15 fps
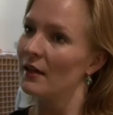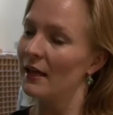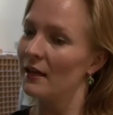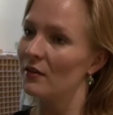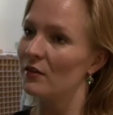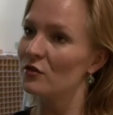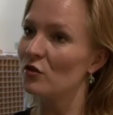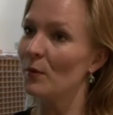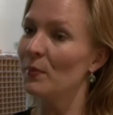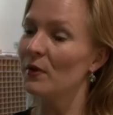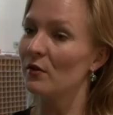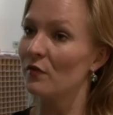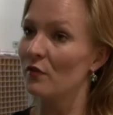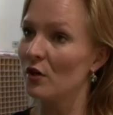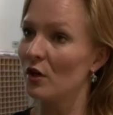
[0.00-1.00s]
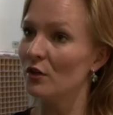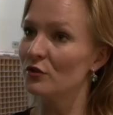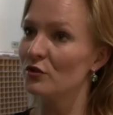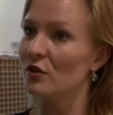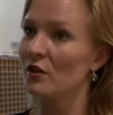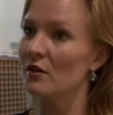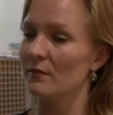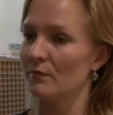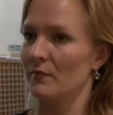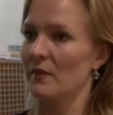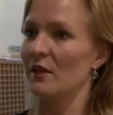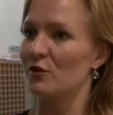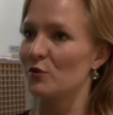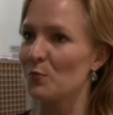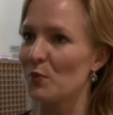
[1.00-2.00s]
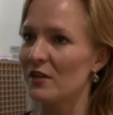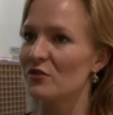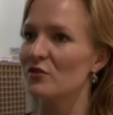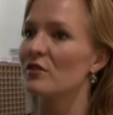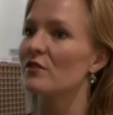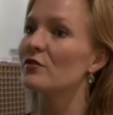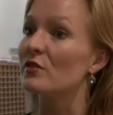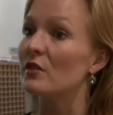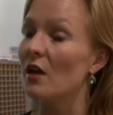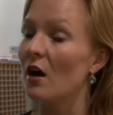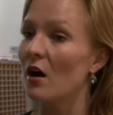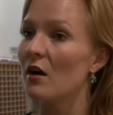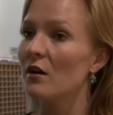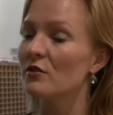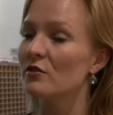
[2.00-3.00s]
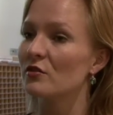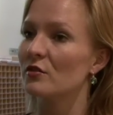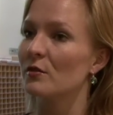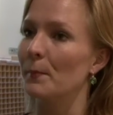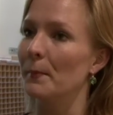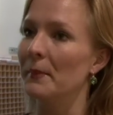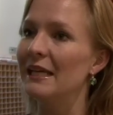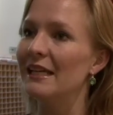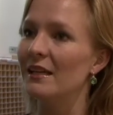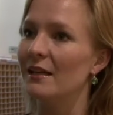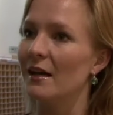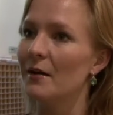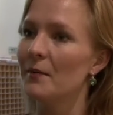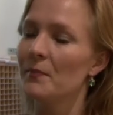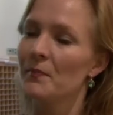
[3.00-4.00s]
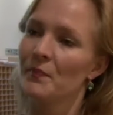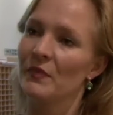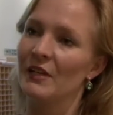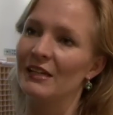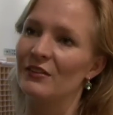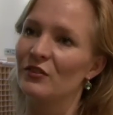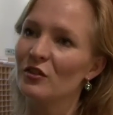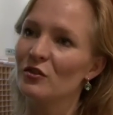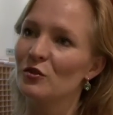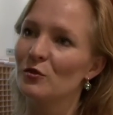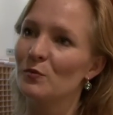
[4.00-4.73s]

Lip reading: The topic of culture, expressions, the arts, media, it touches